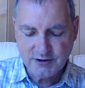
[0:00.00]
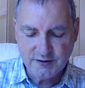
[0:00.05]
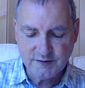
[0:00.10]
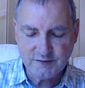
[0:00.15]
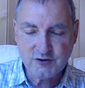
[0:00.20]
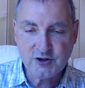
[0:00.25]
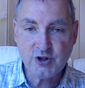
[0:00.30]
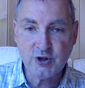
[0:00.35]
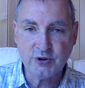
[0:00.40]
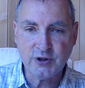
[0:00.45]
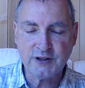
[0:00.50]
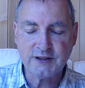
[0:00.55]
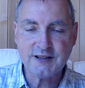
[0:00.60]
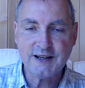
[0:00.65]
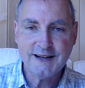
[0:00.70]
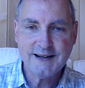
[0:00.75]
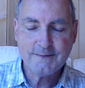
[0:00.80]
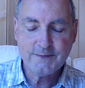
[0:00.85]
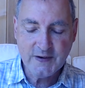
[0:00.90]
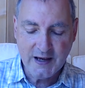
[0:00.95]
of joint
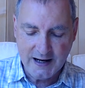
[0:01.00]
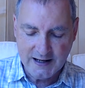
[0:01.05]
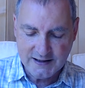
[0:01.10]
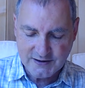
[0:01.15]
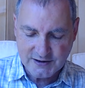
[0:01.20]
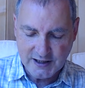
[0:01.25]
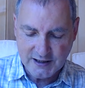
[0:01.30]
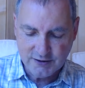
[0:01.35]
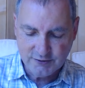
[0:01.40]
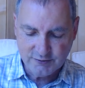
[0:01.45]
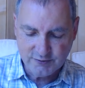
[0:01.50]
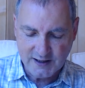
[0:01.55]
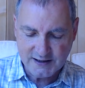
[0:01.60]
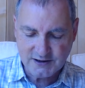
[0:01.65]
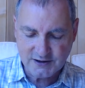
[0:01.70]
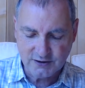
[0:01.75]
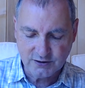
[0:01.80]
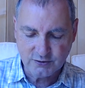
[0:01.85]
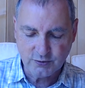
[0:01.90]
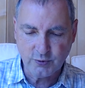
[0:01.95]
as he
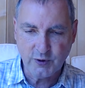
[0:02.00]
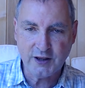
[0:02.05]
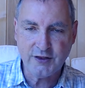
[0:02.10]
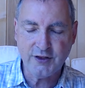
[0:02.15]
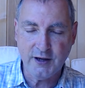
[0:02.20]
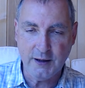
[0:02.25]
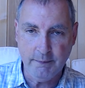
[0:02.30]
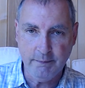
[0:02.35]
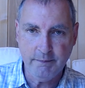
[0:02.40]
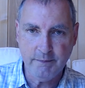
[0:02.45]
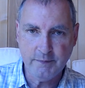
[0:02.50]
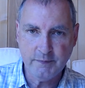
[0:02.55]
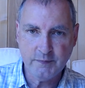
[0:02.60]
wrestled with him.